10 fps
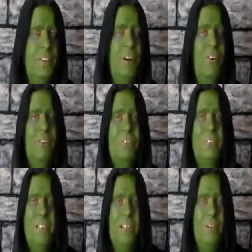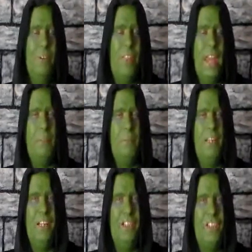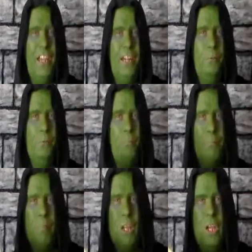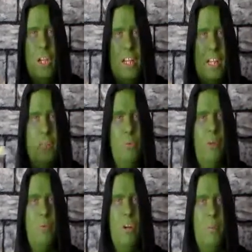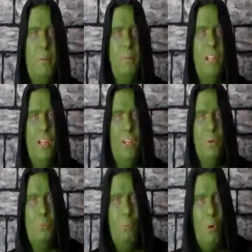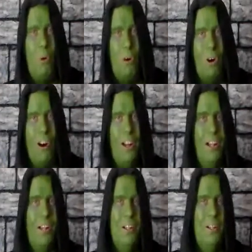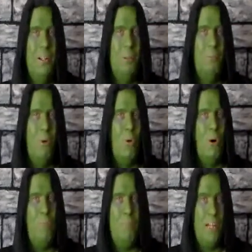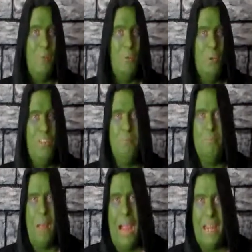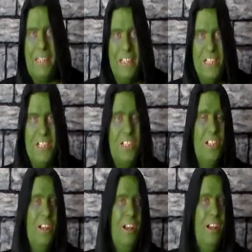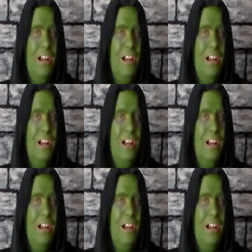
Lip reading: So with that being said, next week we're going to be bringing you more B-movie badness